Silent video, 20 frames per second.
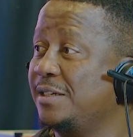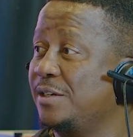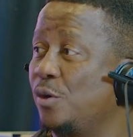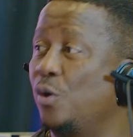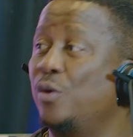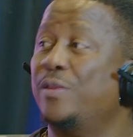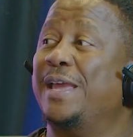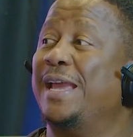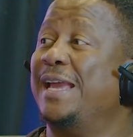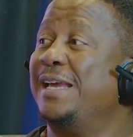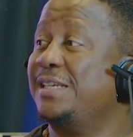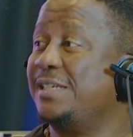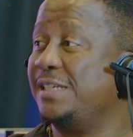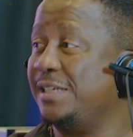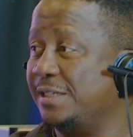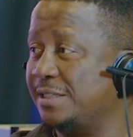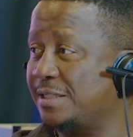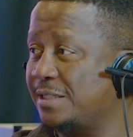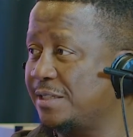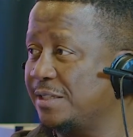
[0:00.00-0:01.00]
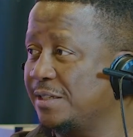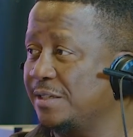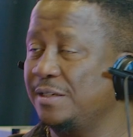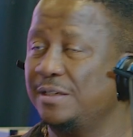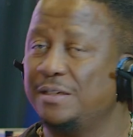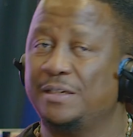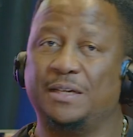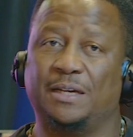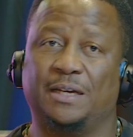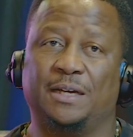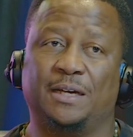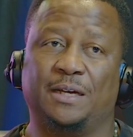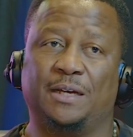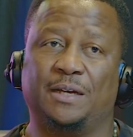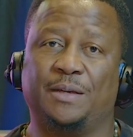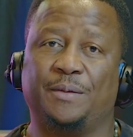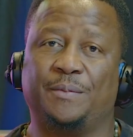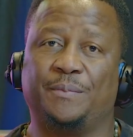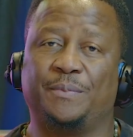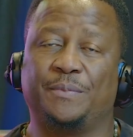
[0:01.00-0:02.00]
or the
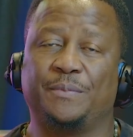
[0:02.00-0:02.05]
80s.